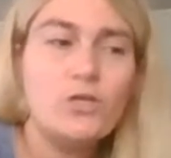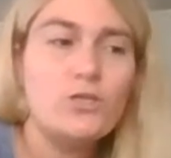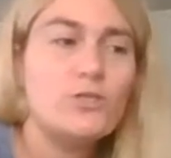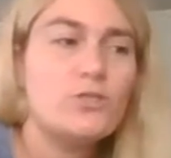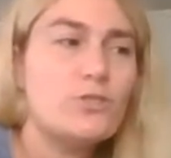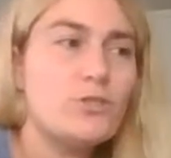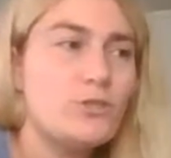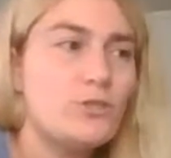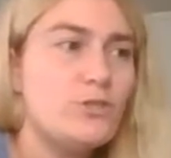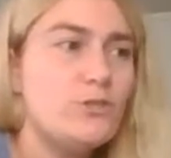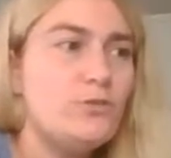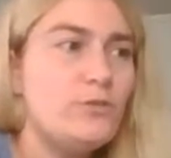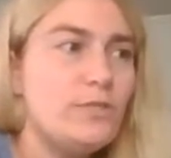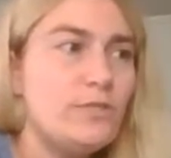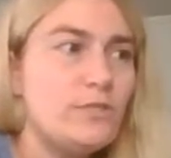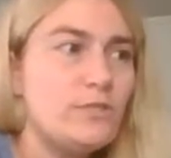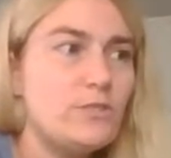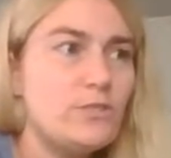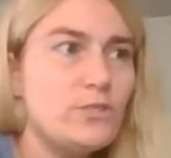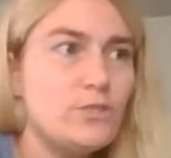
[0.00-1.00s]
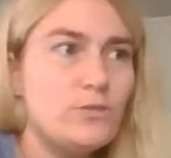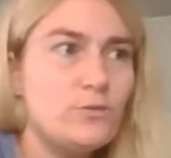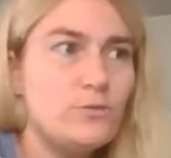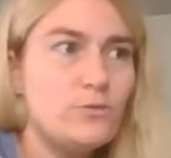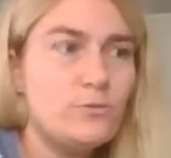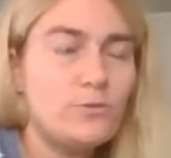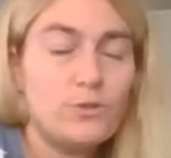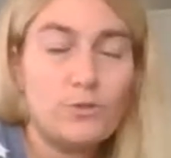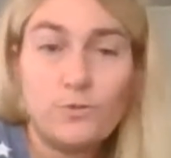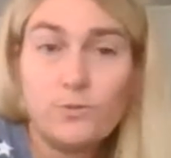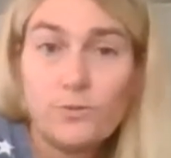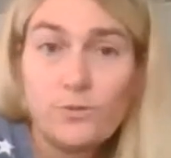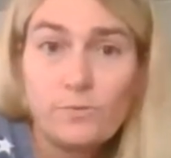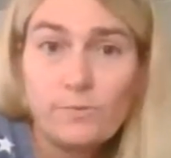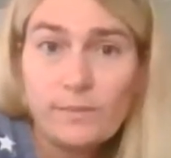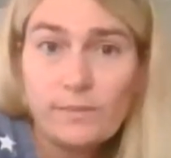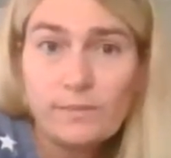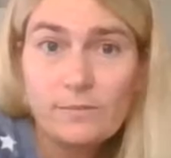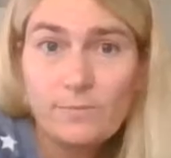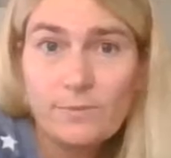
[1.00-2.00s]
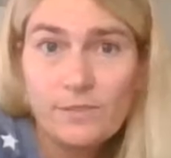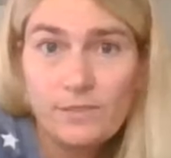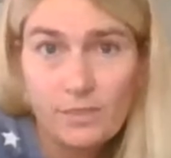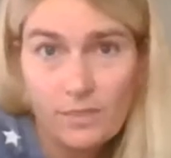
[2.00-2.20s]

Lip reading: So you need to use the recipes